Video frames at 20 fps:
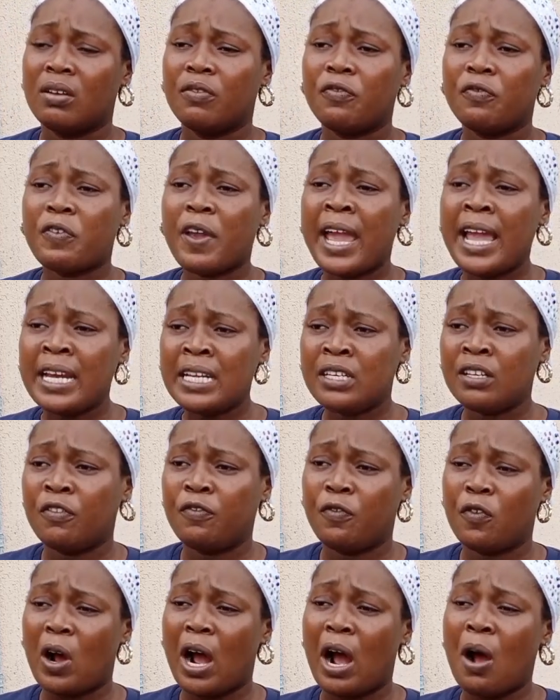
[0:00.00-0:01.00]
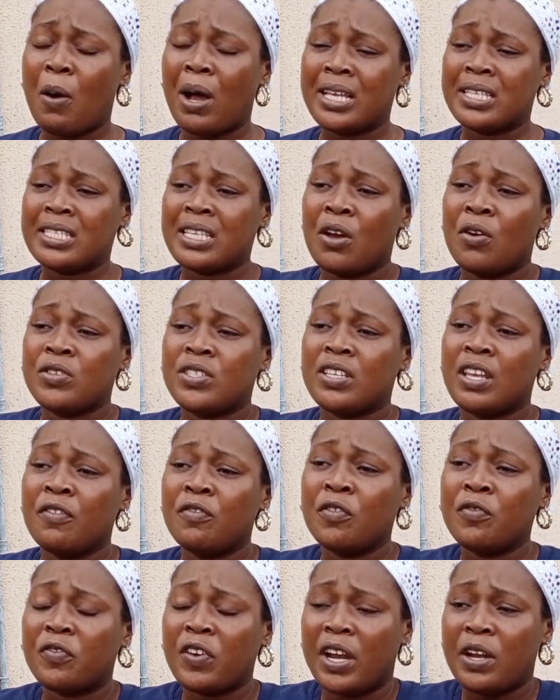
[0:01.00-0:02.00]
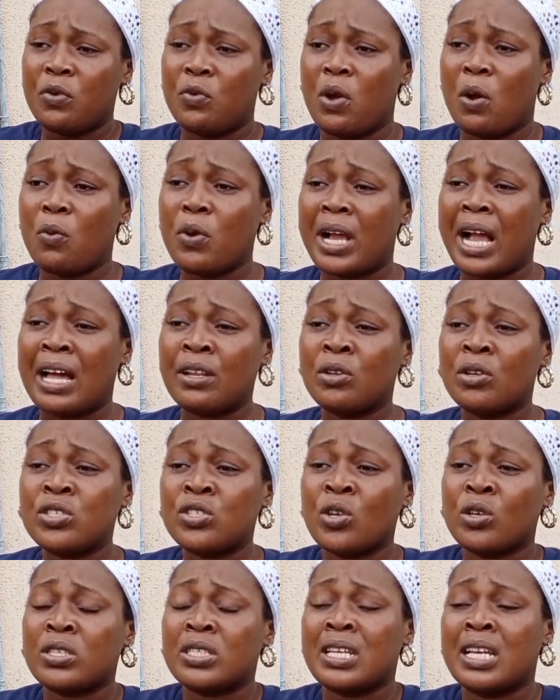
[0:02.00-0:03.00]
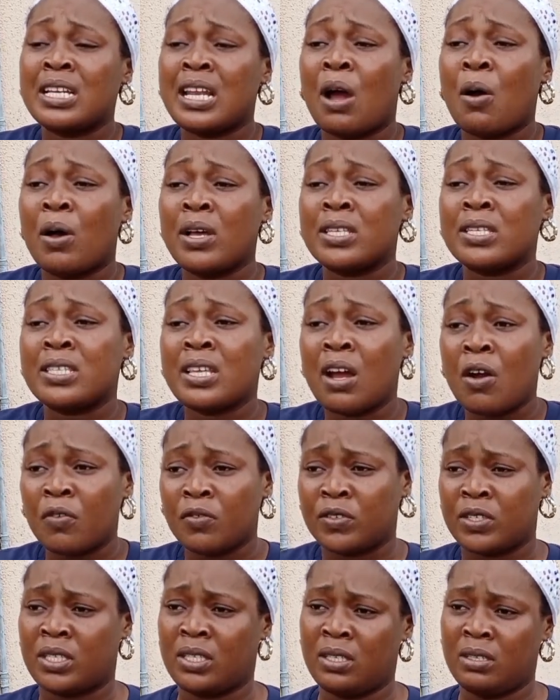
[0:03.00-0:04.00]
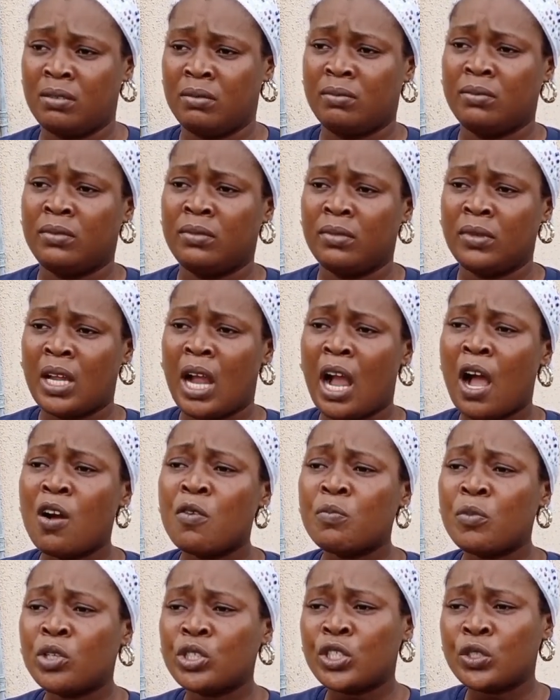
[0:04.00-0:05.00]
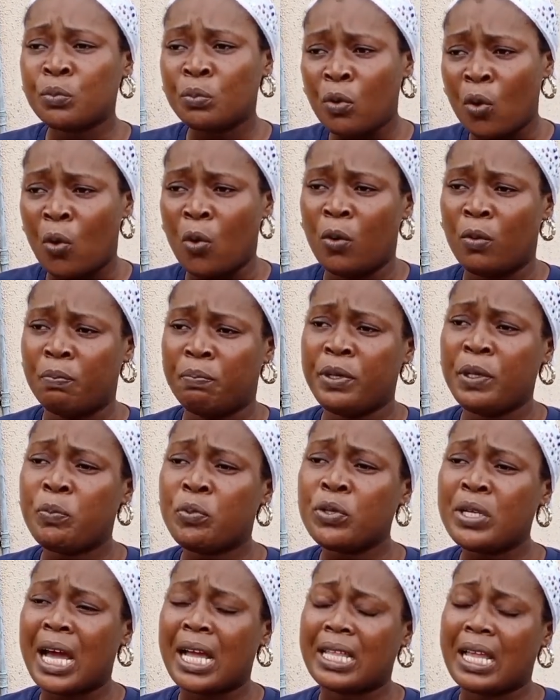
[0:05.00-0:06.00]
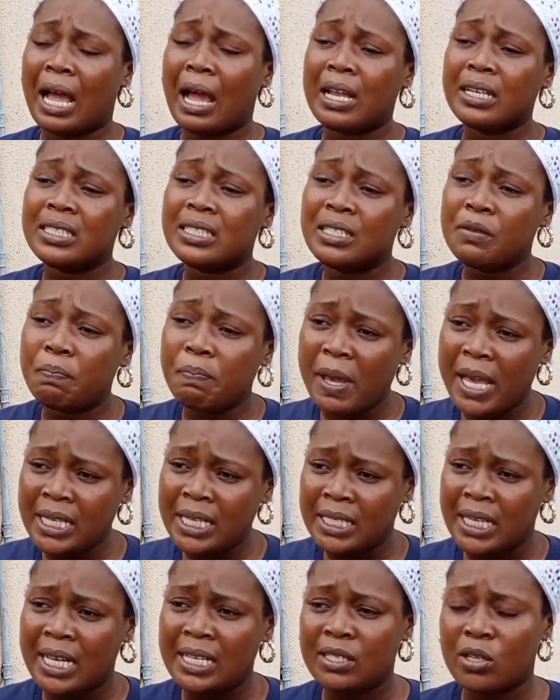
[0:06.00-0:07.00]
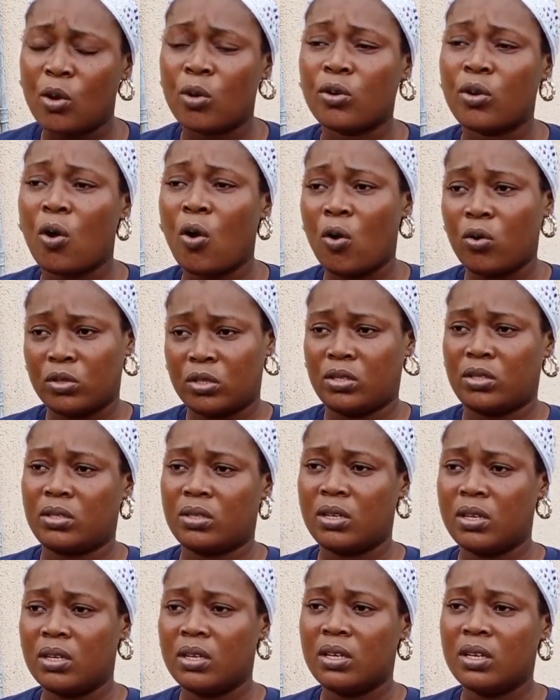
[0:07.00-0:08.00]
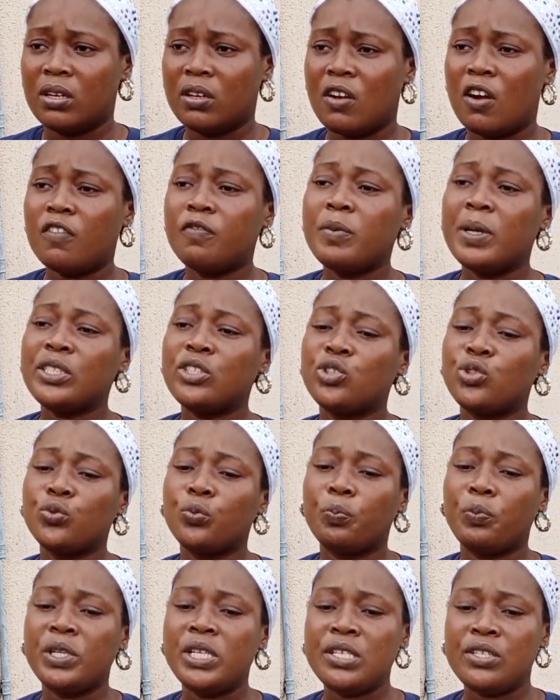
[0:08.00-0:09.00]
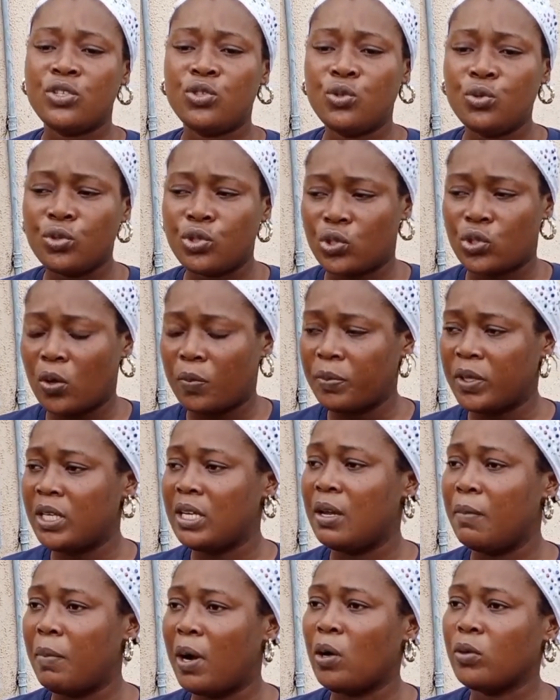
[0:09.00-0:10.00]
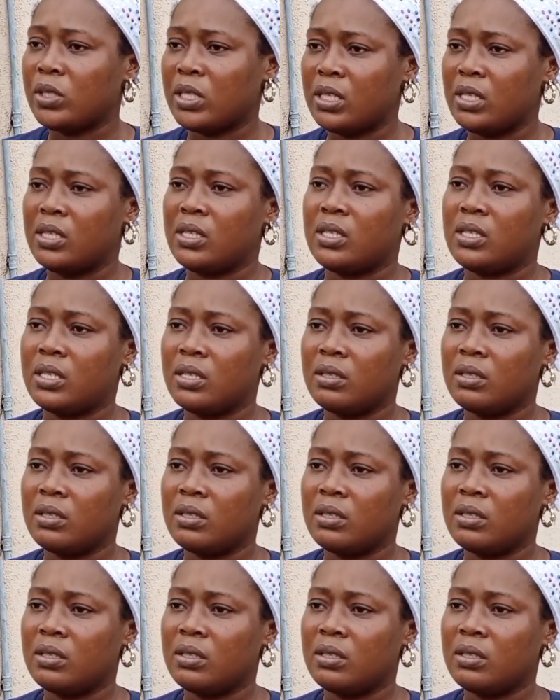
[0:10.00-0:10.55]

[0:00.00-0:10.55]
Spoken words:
fend for ourselves even very well, we cannot sustain ourselves, how much more people that are dependent on us? Government should please do something about it.